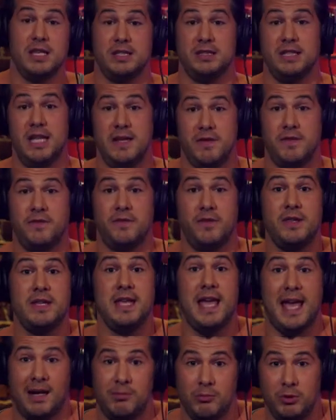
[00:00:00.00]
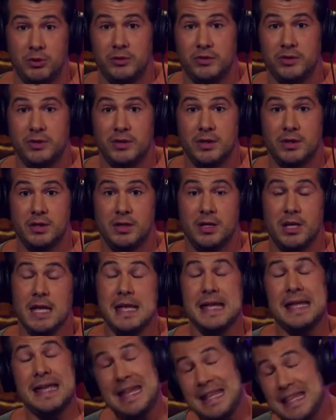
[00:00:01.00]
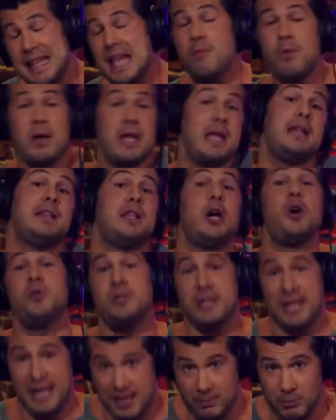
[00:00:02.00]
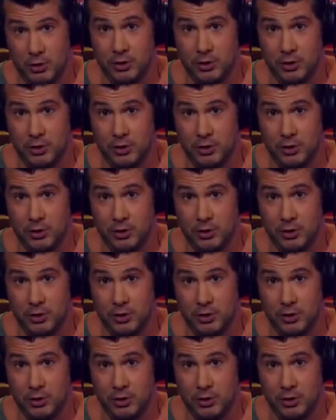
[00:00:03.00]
is leave it for the animals, and then we eat those animals.